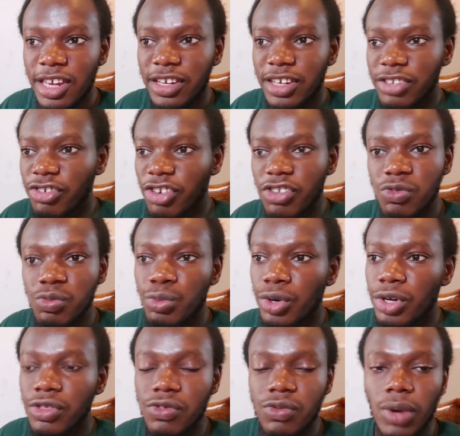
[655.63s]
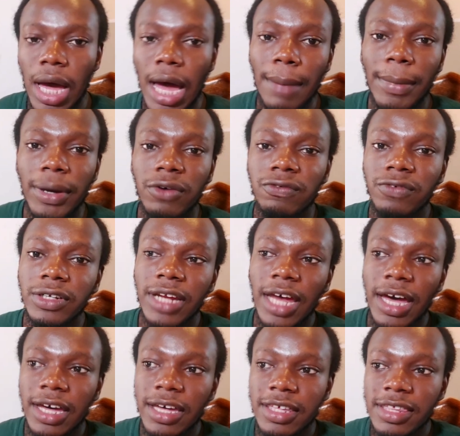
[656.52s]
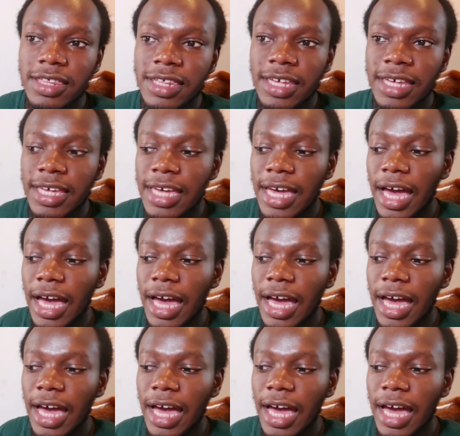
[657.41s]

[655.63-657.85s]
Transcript: They just want to hammer overnight.